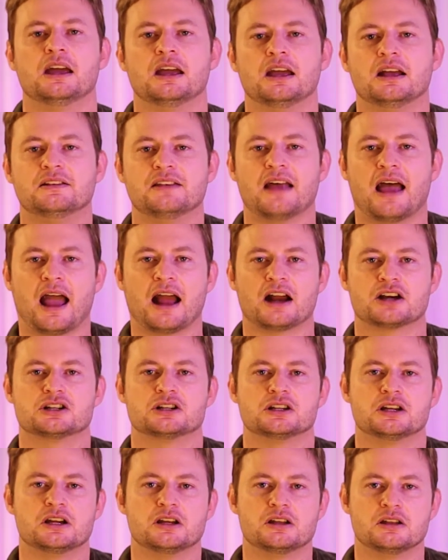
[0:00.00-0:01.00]
It's
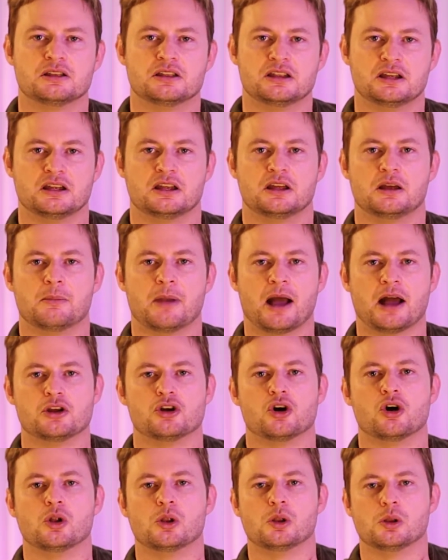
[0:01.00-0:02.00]
actually thinking about
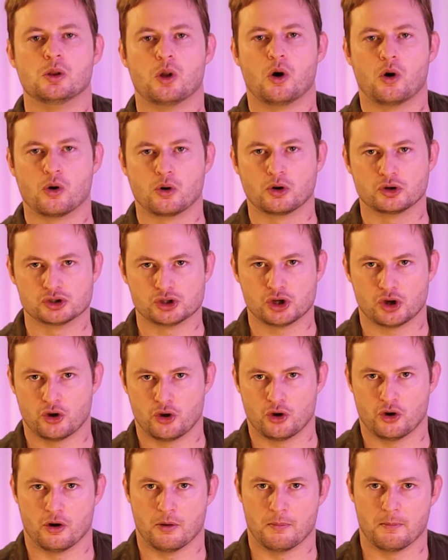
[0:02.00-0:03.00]
your
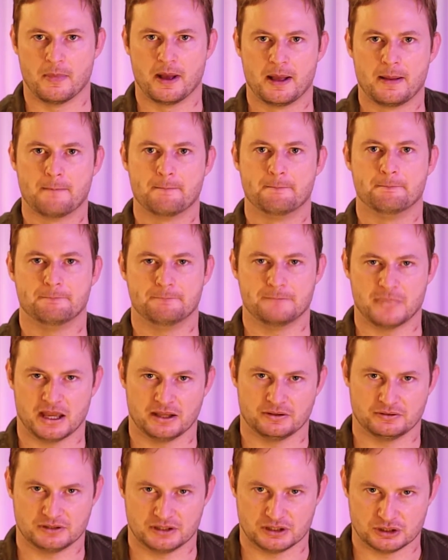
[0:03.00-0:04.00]
long-term
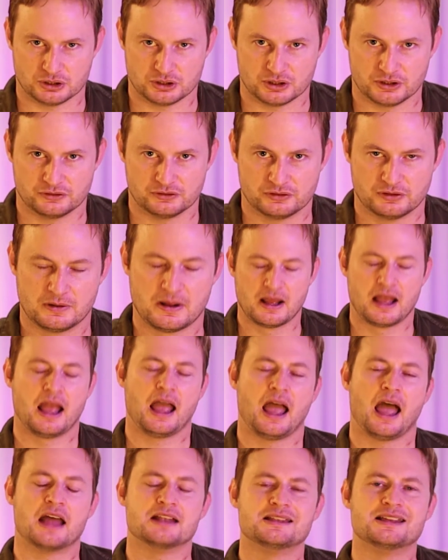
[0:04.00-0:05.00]
best interest.
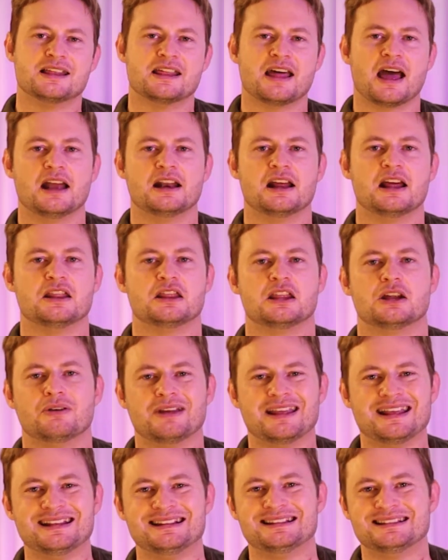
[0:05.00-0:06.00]
And to that end, there
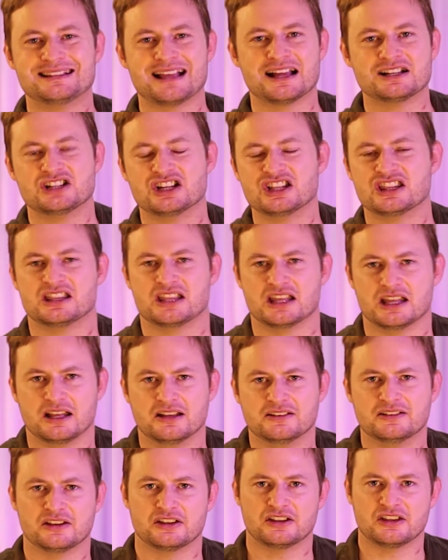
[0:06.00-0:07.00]
is such a thing
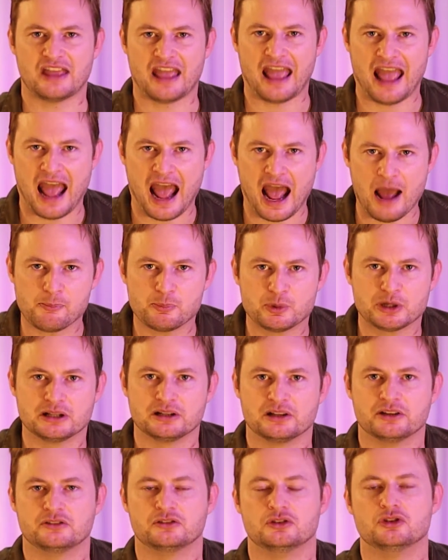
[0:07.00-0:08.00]
as a
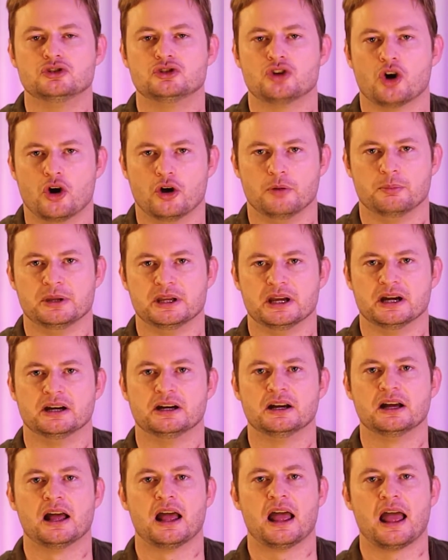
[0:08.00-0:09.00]
capitalist
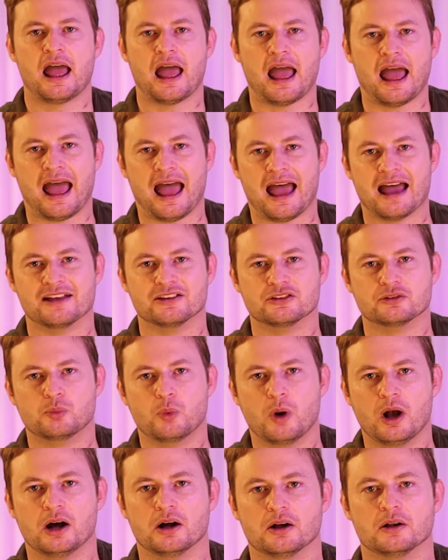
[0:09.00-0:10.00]
utopia as
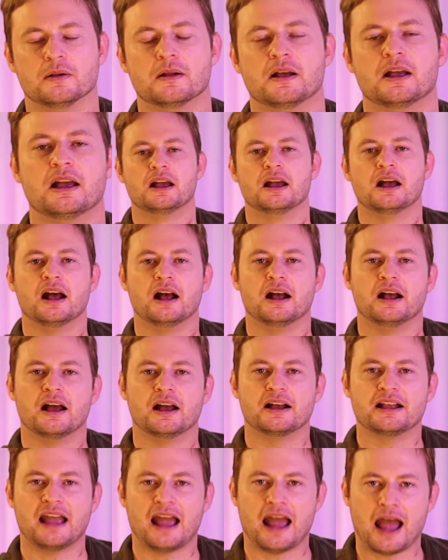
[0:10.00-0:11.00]
well.
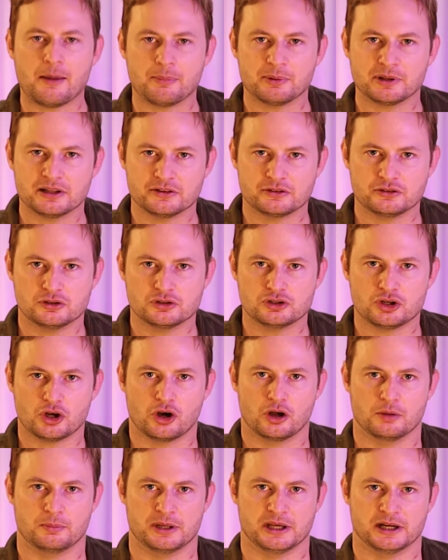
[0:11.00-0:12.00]
A capitalist
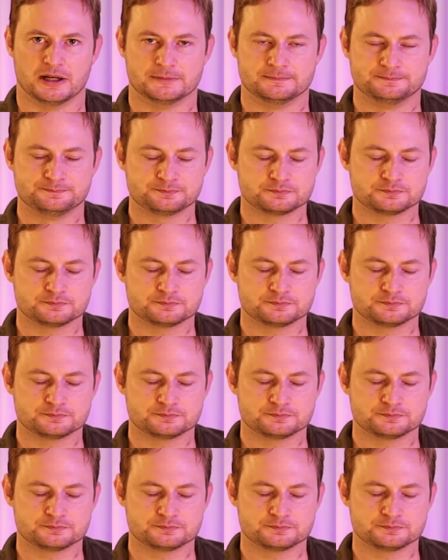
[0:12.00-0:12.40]
utopia